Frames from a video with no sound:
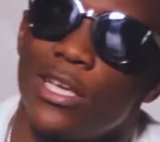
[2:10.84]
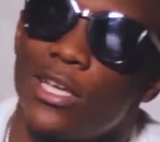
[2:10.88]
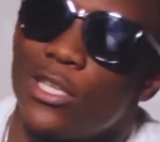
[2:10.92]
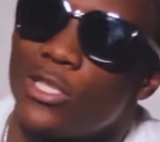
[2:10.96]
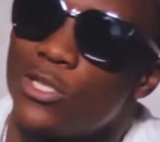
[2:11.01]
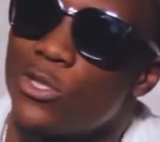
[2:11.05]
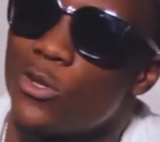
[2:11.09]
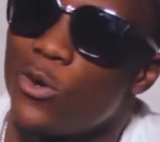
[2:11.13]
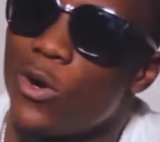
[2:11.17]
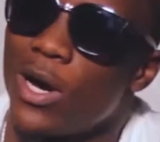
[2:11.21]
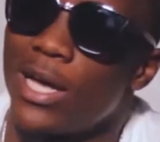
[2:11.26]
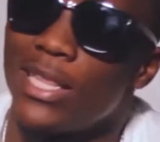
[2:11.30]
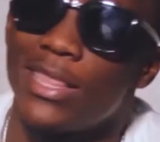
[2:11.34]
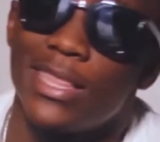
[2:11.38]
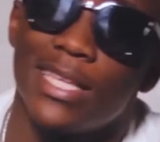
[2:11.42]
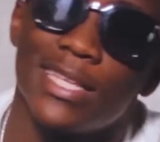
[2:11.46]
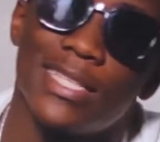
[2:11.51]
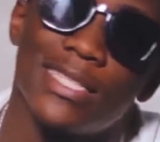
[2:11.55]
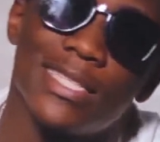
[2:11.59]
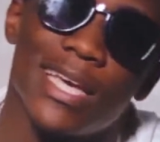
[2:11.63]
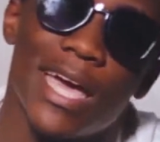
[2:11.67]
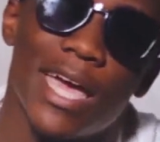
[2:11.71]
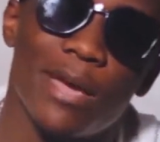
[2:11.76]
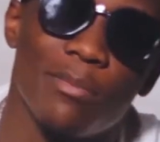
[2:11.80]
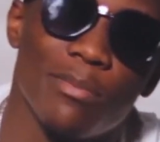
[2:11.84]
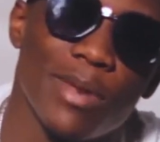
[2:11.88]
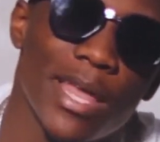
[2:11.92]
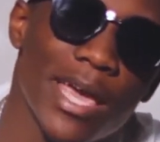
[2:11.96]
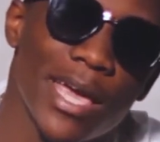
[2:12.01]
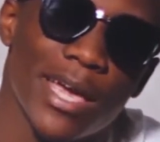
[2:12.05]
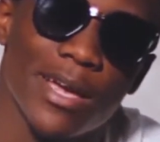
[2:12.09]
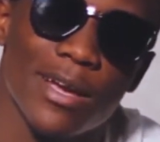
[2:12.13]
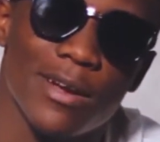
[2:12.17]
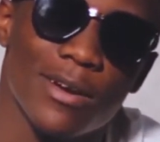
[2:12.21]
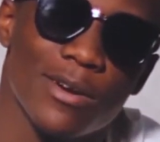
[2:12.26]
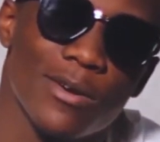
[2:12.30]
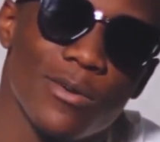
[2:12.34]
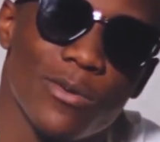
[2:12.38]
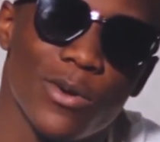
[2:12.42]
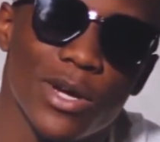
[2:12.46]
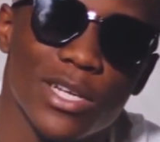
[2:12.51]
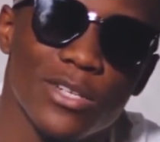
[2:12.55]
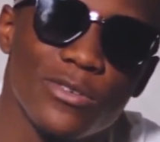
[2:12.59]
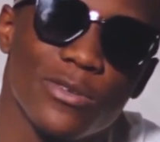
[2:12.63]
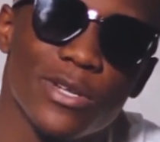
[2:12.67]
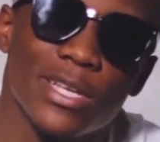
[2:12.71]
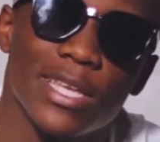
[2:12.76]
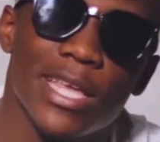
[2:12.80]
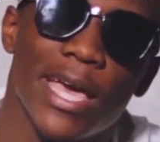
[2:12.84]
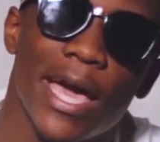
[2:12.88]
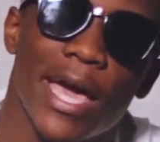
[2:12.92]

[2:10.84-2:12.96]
So at the time, like what really